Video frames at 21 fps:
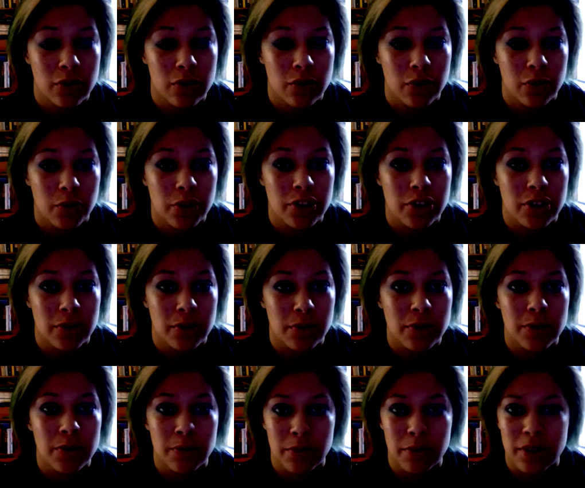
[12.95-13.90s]
which are
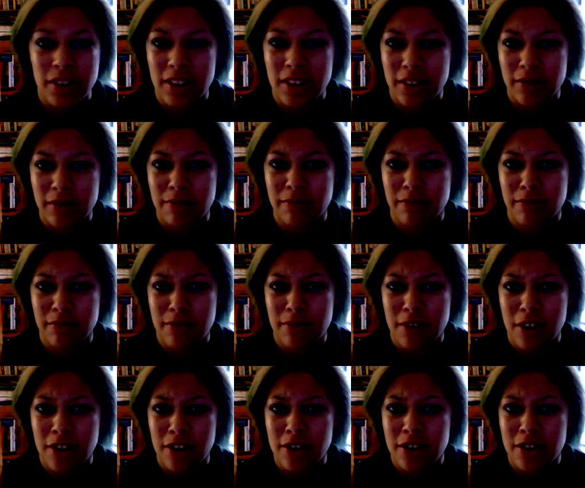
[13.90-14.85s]
some pretty
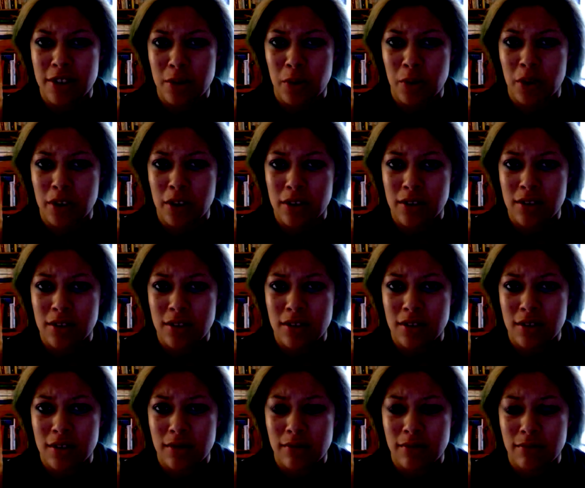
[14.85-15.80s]
nasty words,
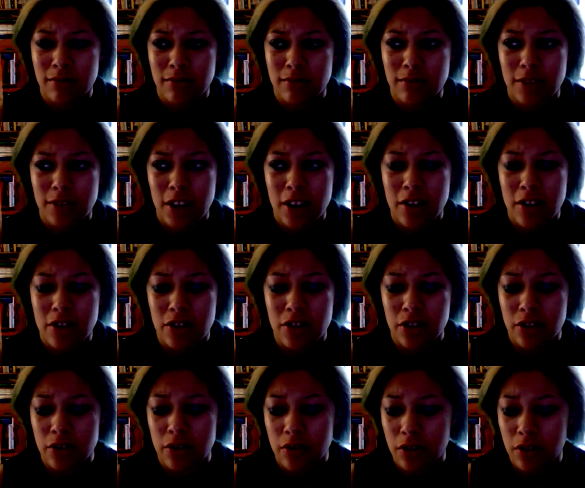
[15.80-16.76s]
tell you the
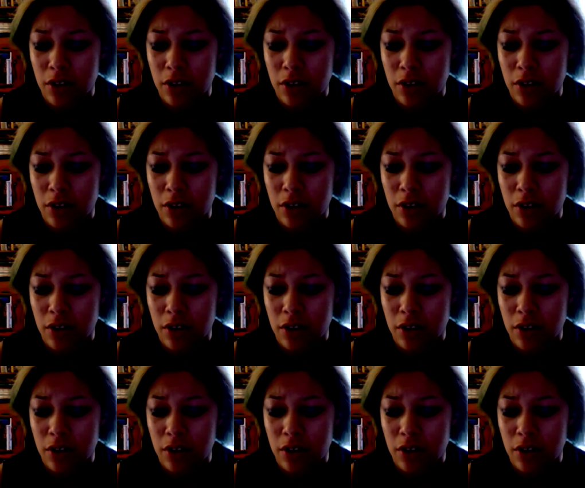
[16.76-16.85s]
truth,